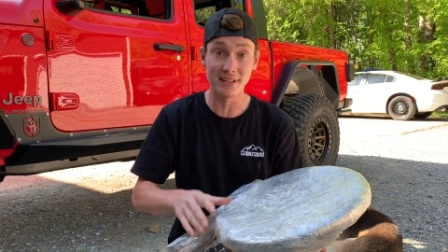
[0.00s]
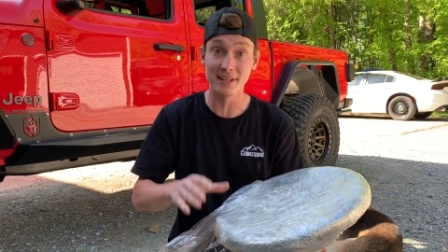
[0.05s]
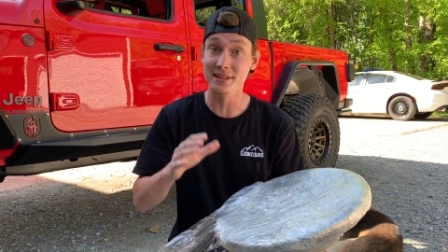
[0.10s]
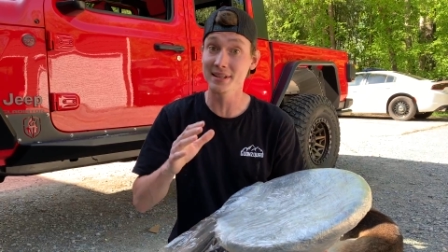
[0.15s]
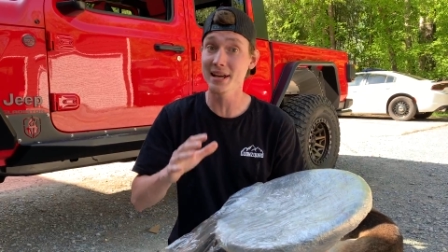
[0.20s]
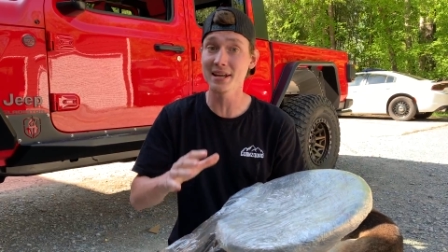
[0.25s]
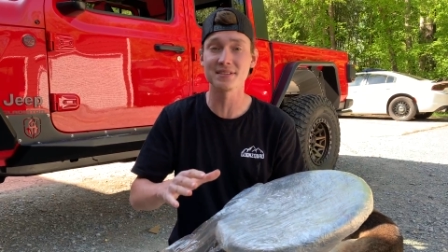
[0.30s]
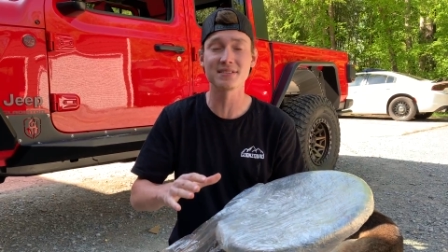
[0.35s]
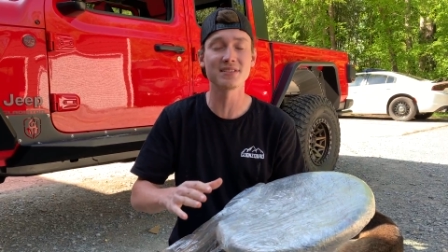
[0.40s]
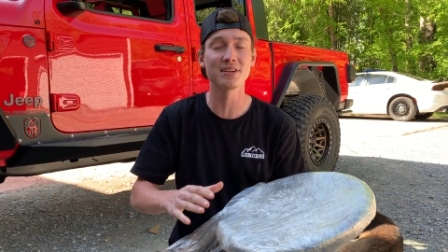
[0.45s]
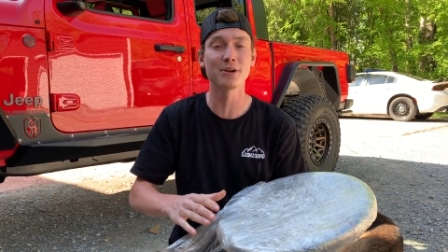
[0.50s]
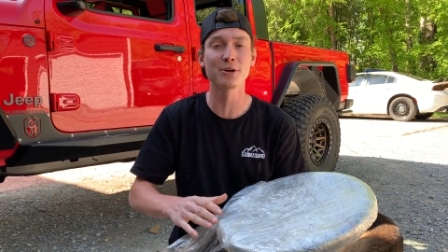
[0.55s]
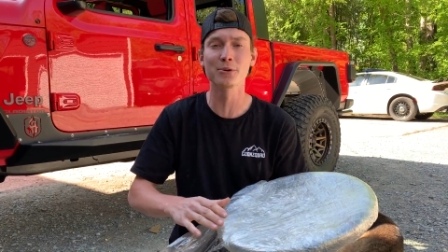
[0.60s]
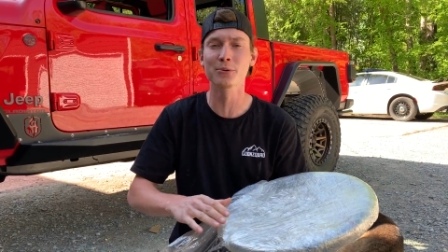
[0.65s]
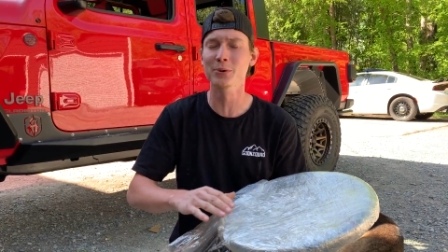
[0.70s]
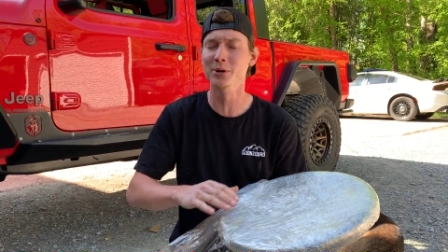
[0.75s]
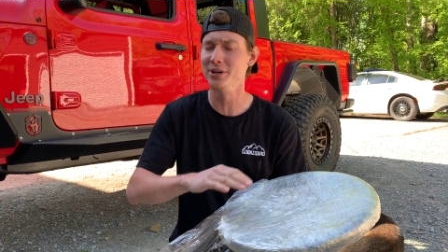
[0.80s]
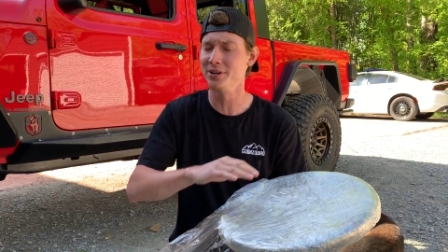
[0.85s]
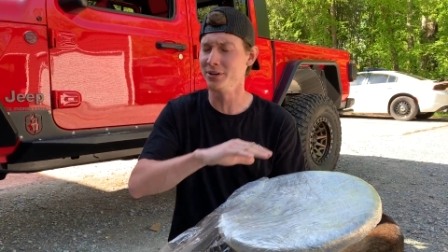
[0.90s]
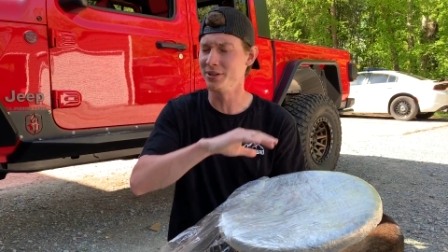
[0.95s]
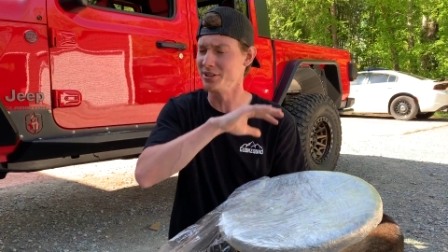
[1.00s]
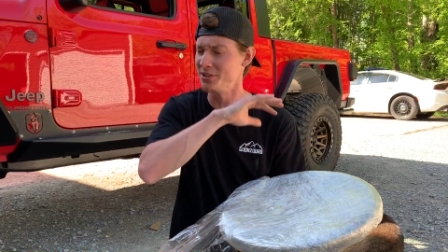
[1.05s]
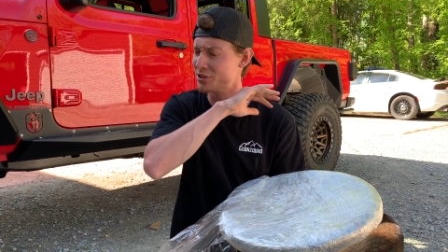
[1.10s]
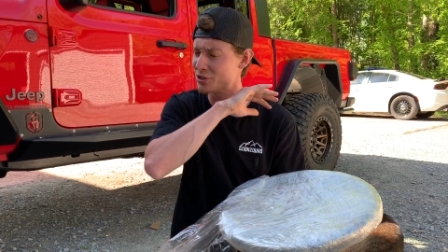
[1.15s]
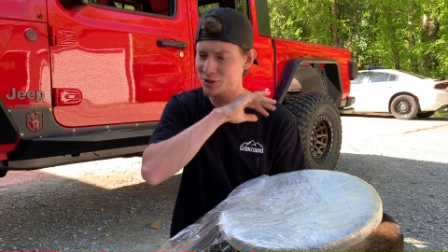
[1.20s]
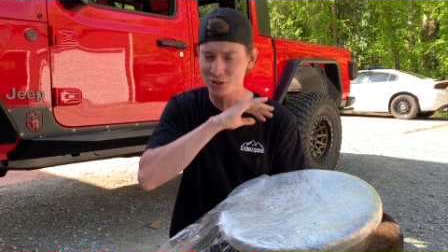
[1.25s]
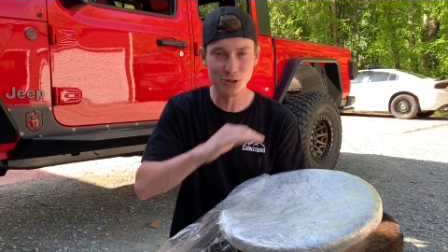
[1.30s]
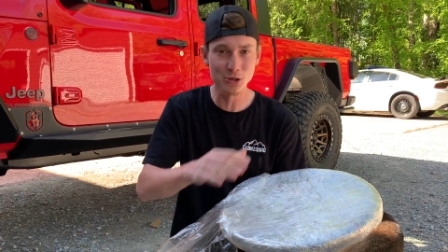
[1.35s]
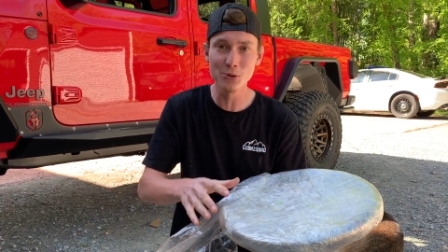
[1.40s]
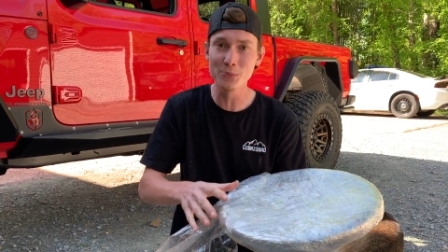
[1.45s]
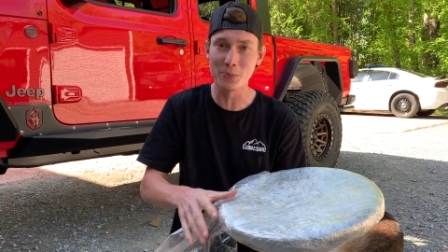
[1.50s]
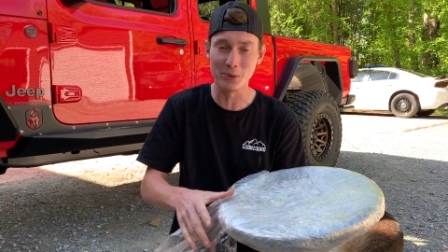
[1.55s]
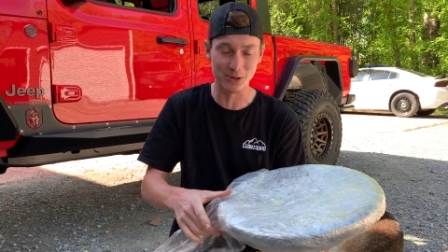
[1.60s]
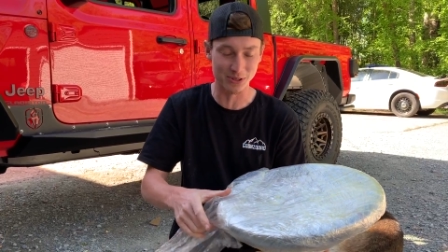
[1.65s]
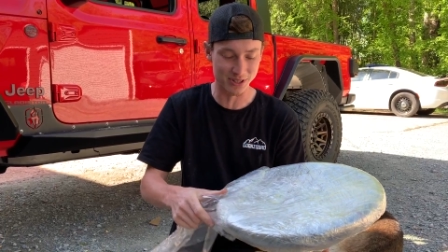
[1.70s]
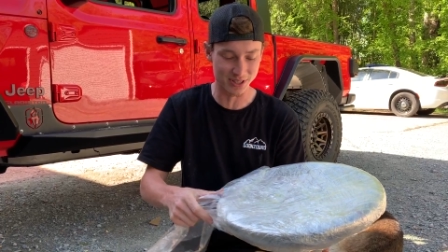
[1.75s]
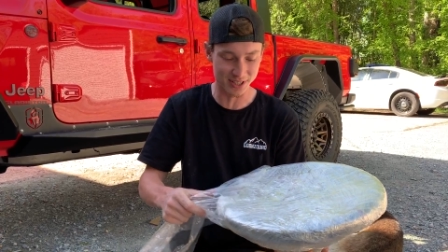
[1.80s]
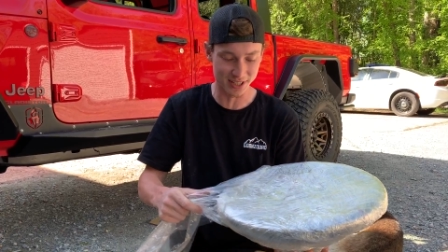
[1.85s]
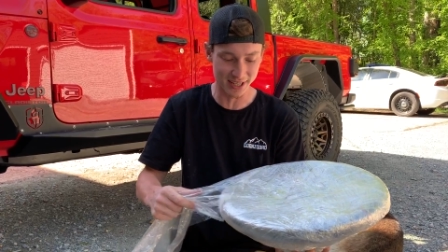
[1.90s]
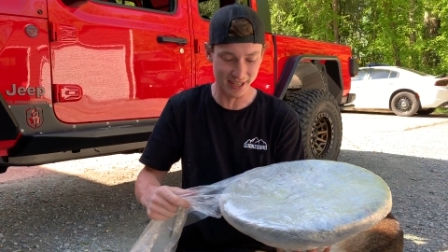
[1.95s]
and that steering wheel is super
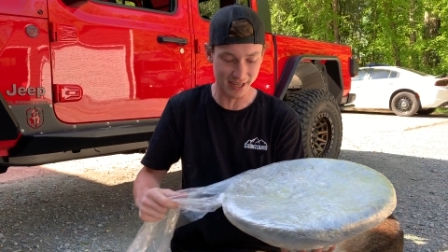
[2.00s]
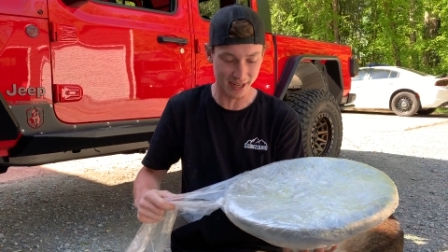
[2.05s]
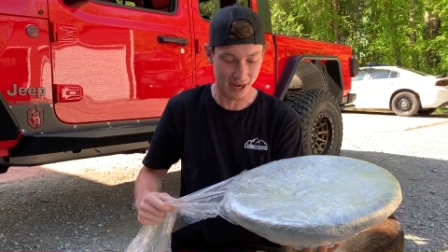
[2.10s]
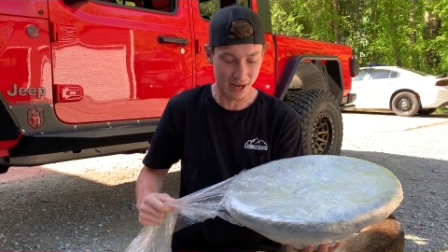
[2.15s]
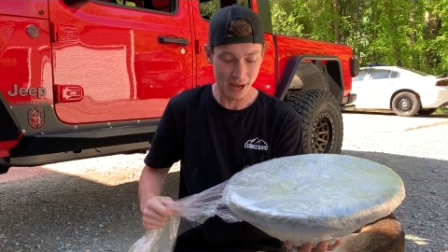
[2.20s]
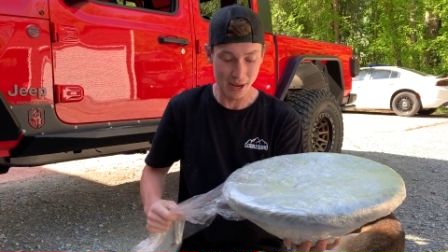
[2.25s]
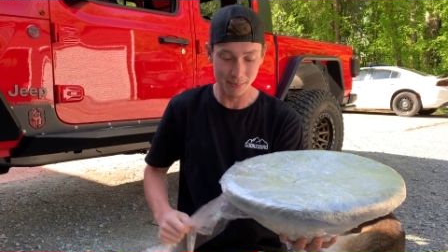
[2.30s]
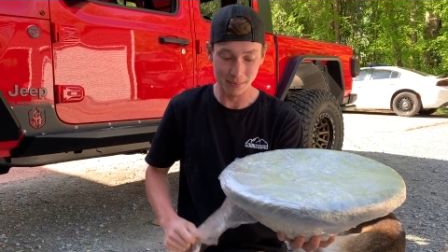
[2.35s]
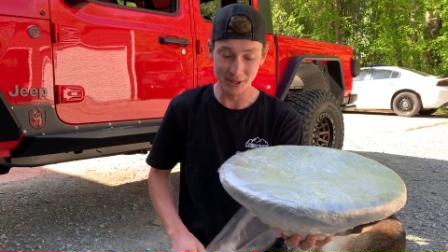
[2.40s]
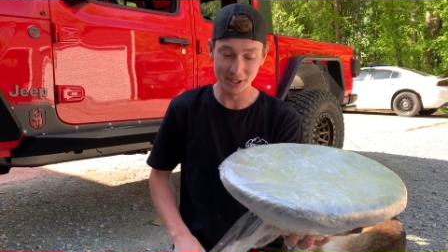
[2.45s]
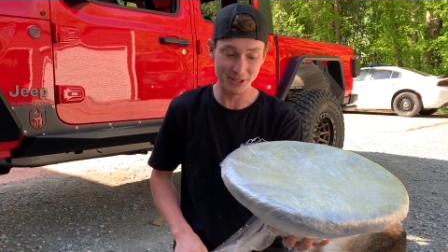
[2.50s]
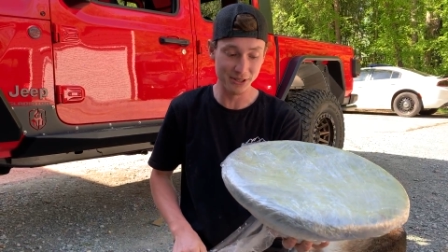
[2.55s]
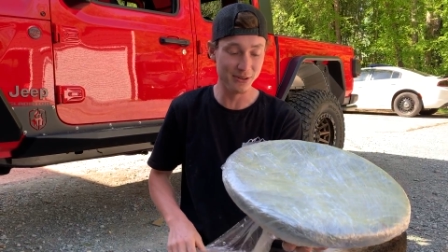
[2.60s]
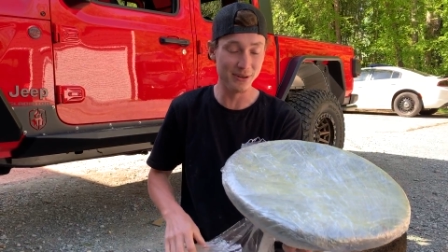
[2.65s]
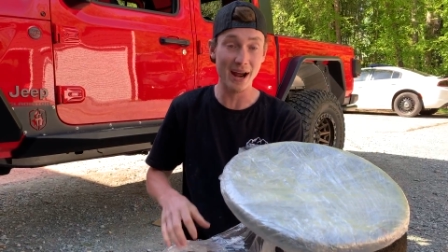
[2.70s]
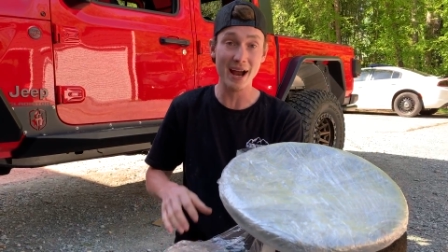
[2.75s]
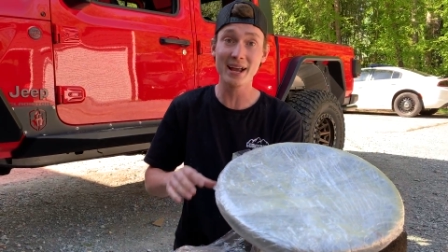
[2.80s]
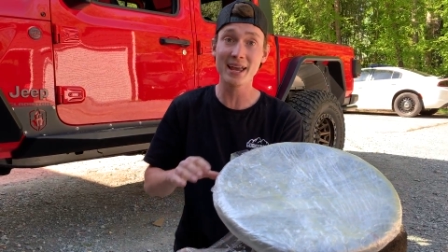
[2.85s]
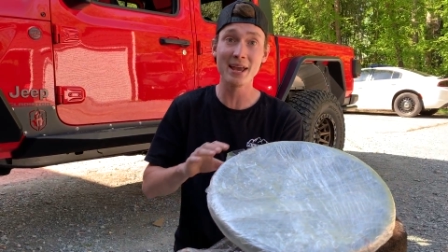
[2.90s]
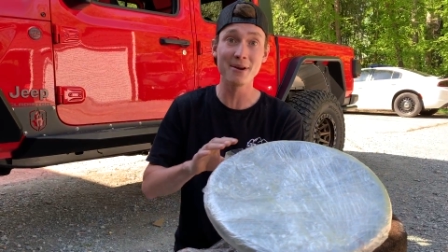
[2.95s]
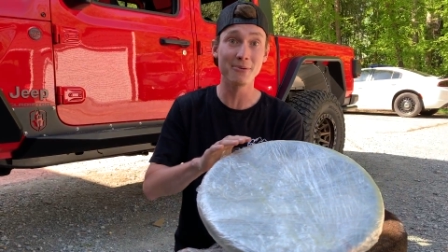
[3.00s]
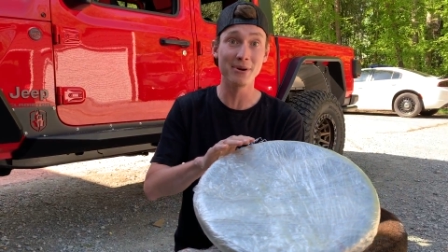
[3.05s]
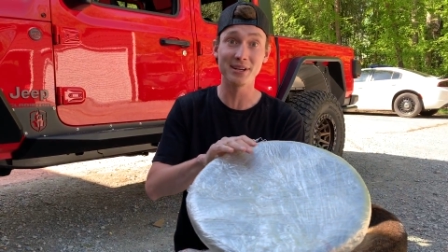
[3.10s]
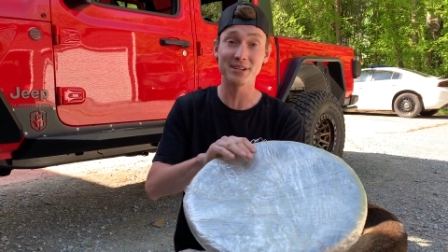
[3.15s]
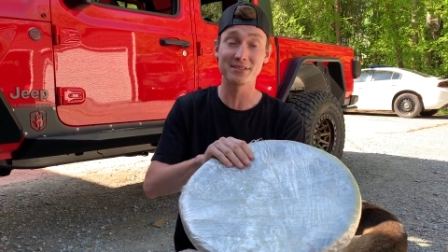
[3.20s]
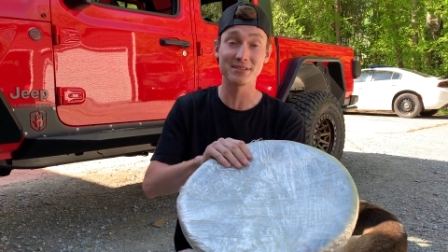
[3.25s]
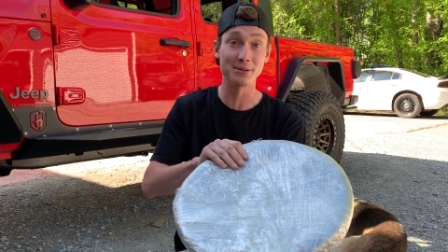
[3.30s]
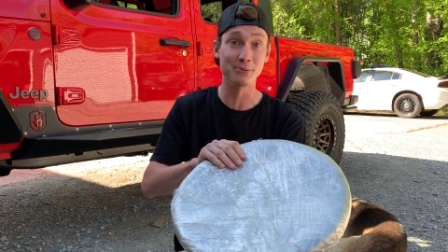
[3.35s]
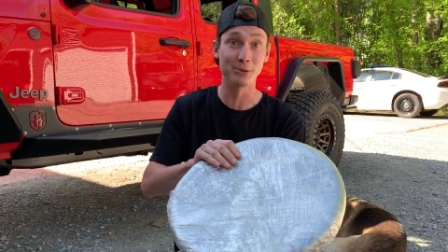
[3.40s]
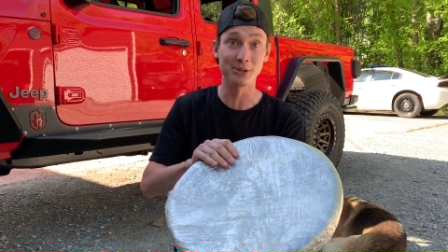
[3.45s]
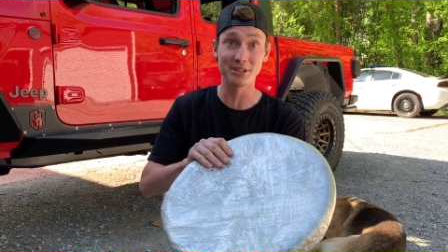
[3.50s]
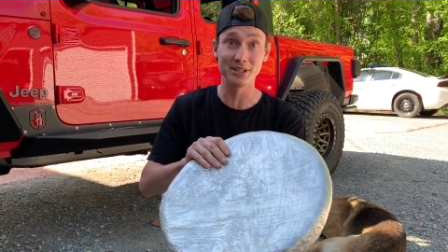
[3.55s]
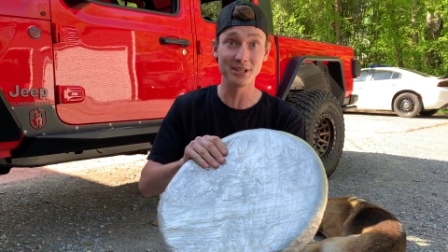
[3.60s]
sick. But dude, I can't wait to see what